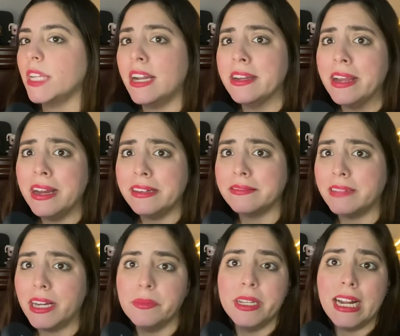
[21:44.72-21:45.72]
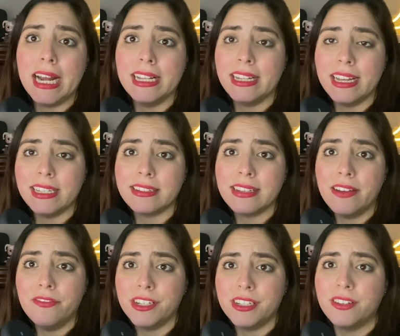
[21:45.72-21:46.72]
and yeah, I mean, I liked
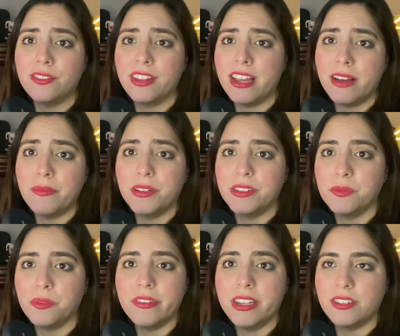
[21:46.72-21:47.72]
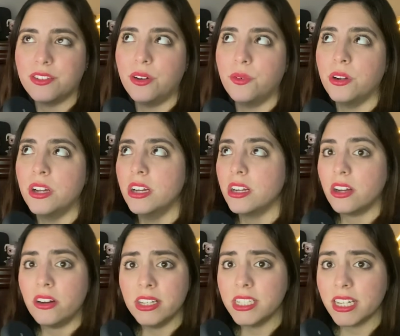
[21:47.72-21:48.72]
every single thing about this movie. So
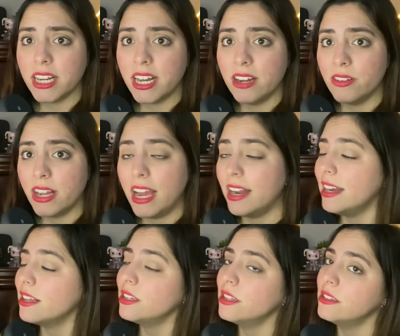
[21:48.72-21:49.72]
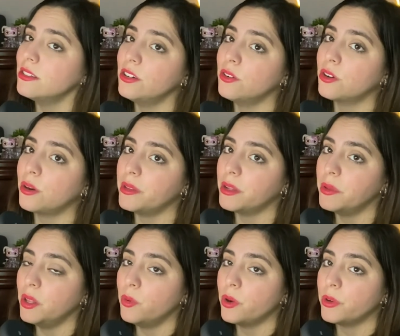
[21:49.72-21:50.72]
go and check it out and, you know, comment down
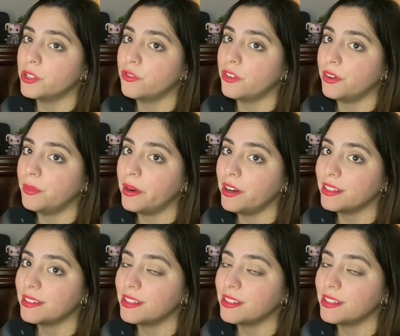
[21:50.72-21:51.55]
below what was your favorite part.